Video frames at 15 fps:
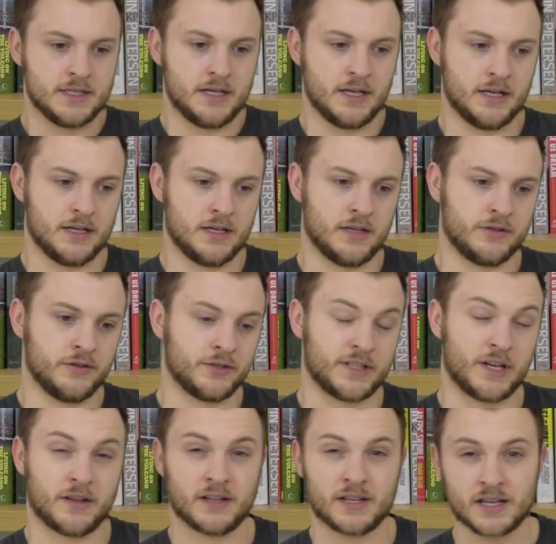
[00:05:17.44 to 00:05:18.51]
knocked
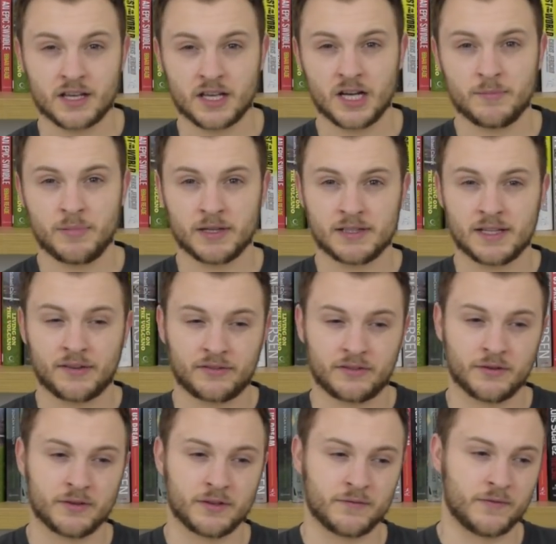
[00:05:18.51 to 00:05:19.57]
out of the League Cup by
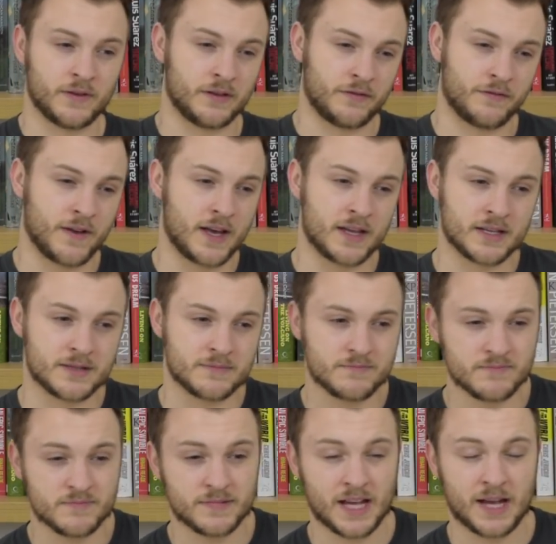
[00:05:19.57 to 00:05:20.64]
Leicester in a fairly
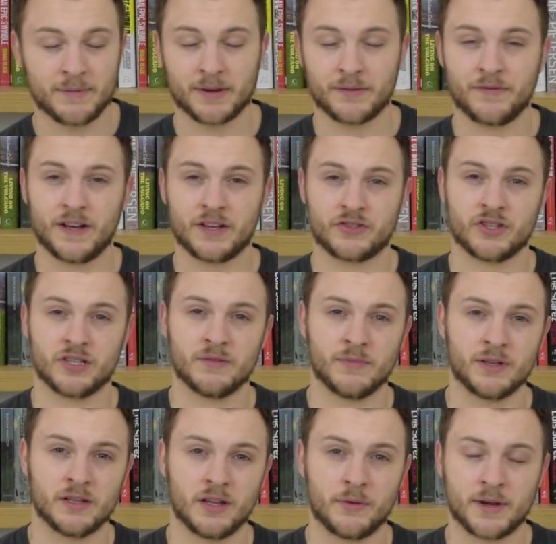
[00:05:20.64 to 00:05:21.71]
damning fashion, and
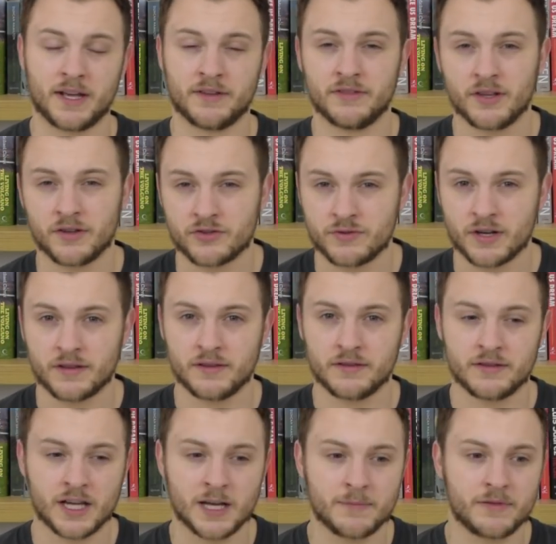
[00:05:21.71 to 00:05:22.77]
we looked like we had no strength
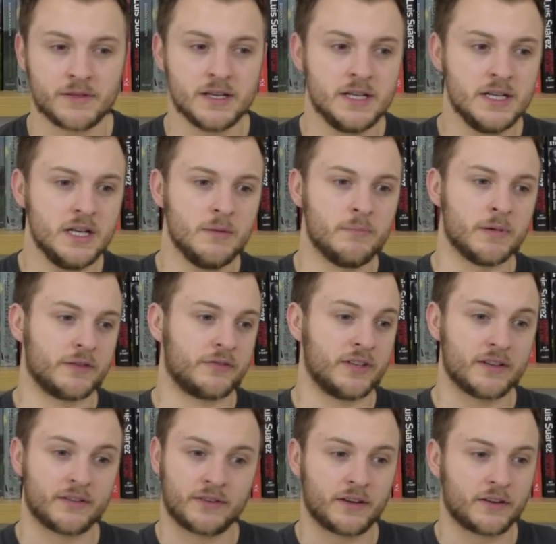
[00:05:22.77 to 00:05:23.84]
and depth. But
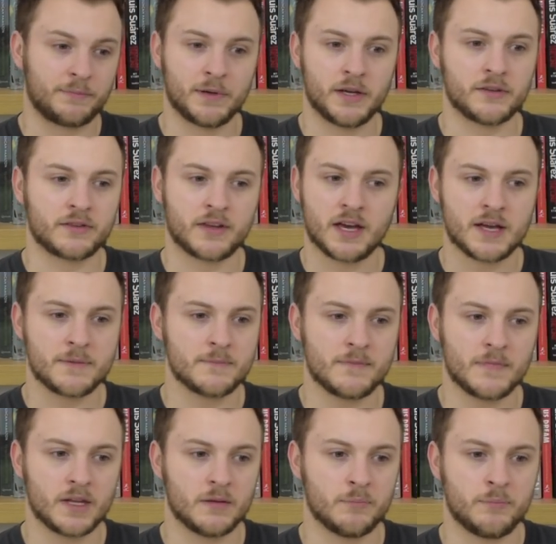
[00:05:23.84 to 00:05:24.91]
since that Spurs
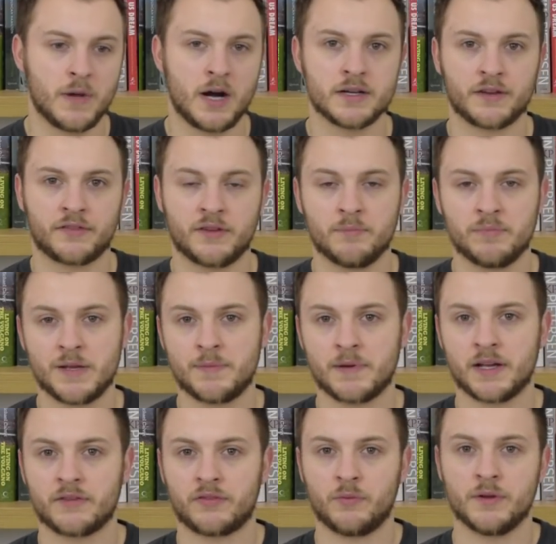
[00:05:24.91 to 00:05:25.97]
game, minus the blip
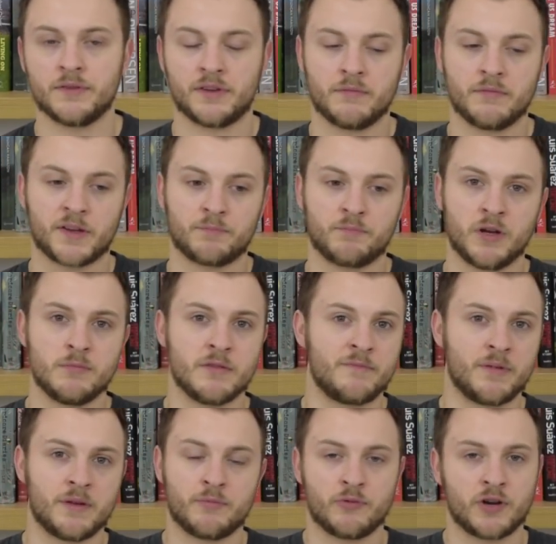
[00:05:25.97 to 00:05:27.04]
against Swansea and West Brom,
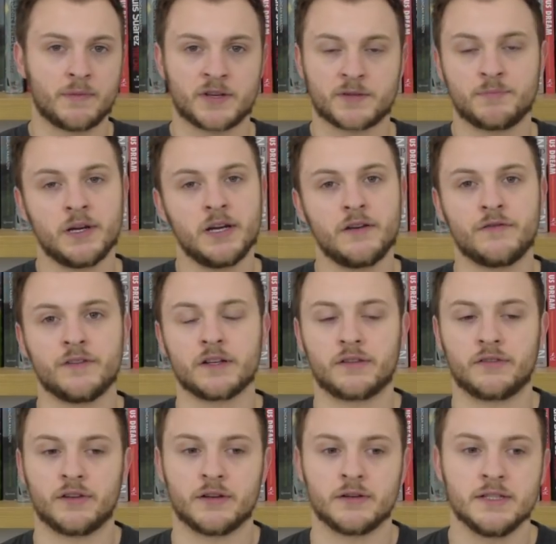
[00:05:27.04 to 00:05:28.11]
we've been pretty much
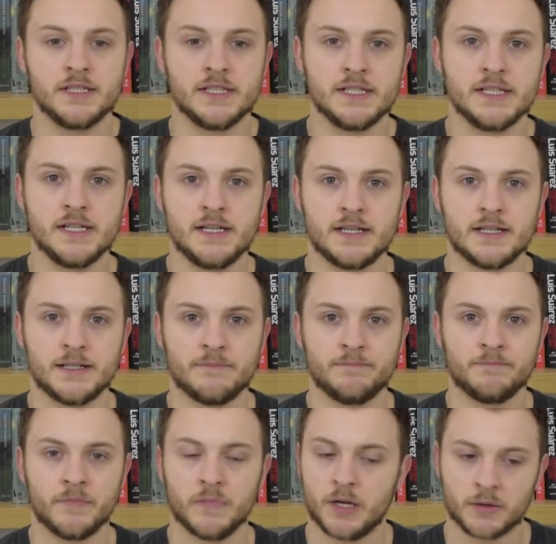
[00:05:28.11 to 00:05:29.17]
perfect. So
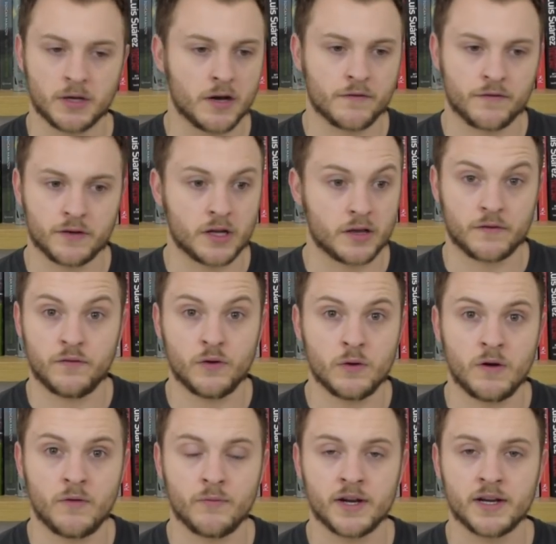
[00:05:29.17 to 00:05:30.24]
I'm going for another
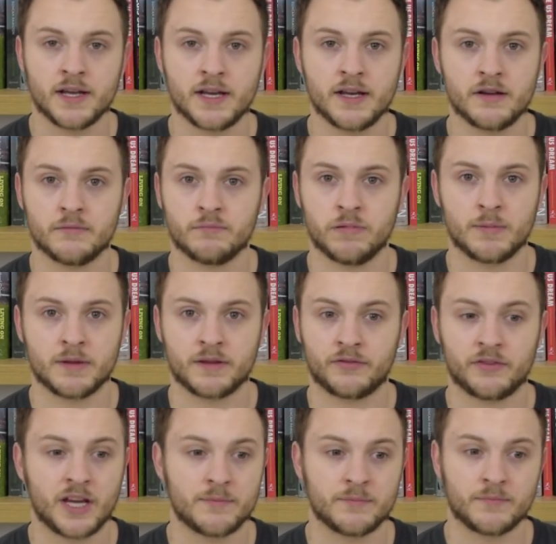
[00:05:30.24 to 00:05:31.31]
4-1 win here, and probably the
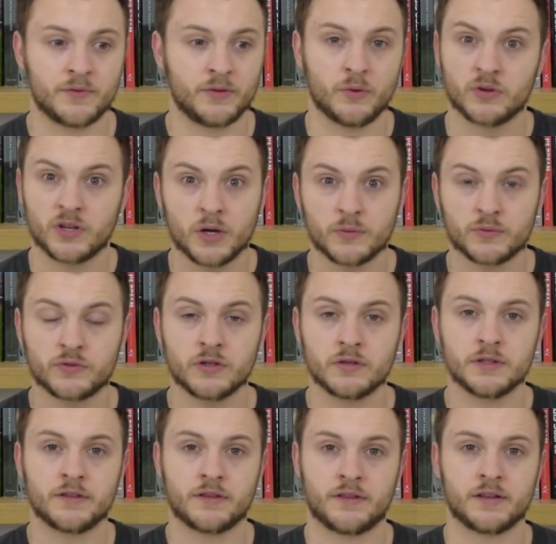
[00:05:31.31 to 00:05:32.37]
same sort of goal
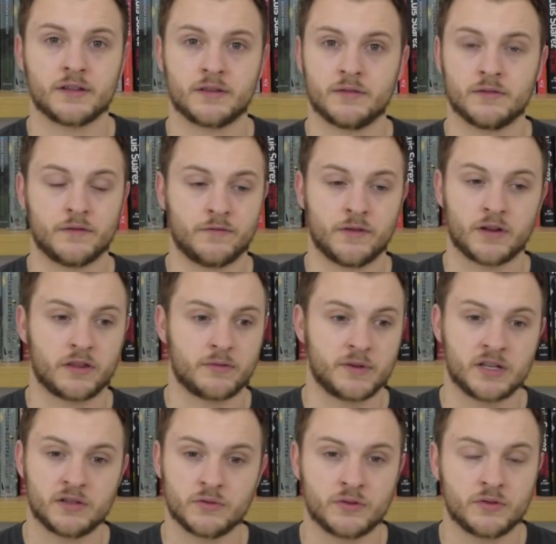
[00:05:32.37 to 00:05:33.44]
scorers. I think the front
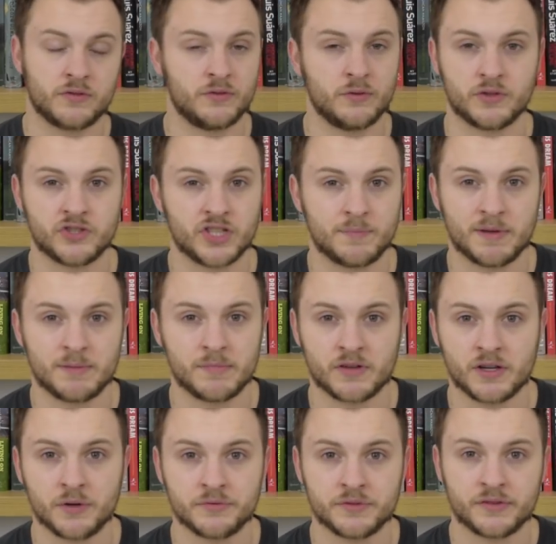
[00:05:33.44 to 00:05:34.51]
three will sort of chip in
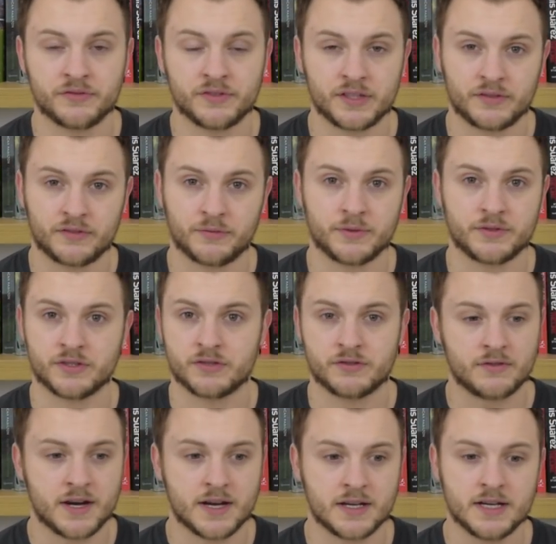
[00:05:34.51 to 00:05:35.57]
with goals and assists, which is
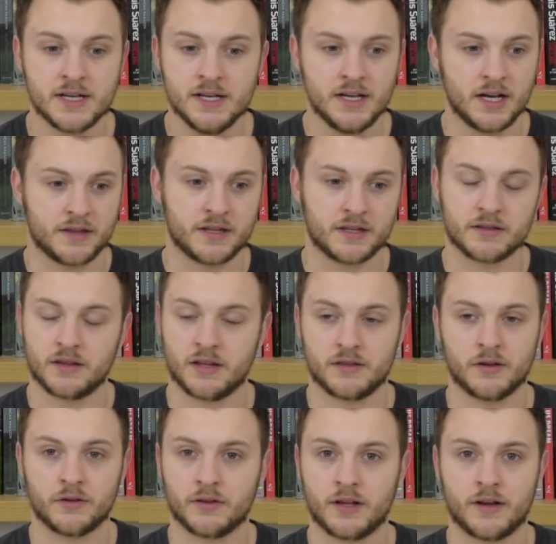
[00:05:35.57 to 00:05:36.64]
great. I think that
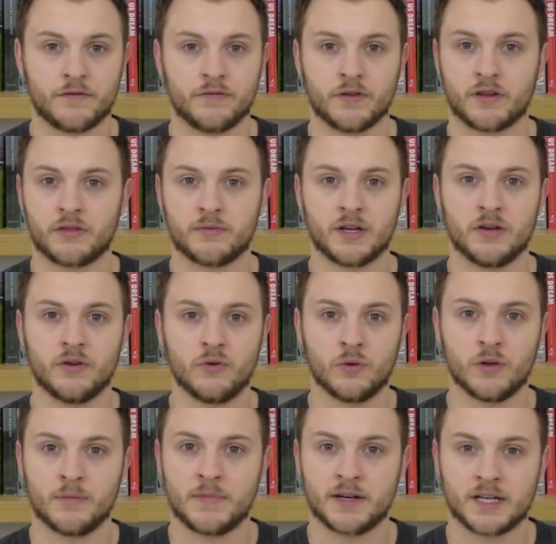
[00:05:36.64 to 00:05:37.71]
that front three are
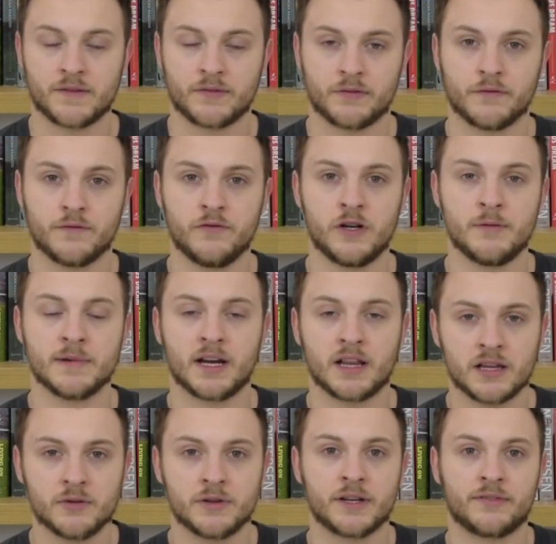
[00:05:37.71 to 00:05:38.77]
all in magnificent form,
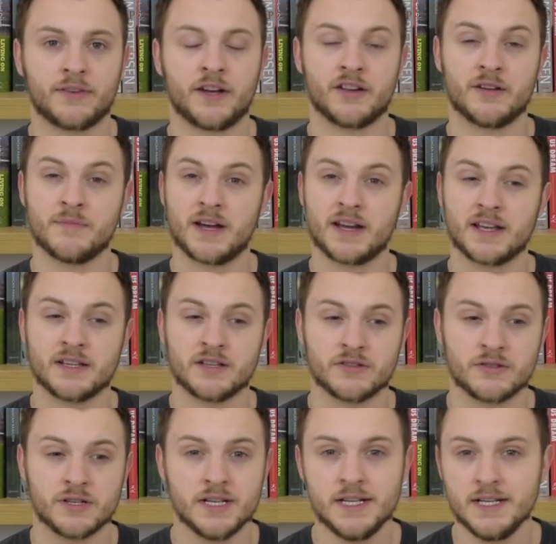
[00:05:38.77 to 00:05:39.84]
including Sadio Mane,
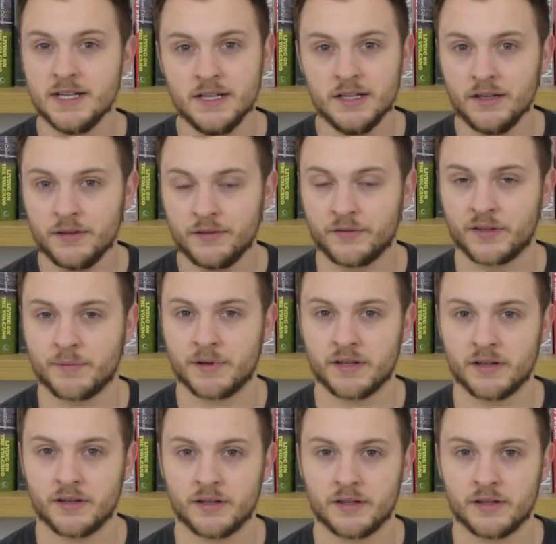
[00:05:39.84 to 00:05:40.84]
who has obviously been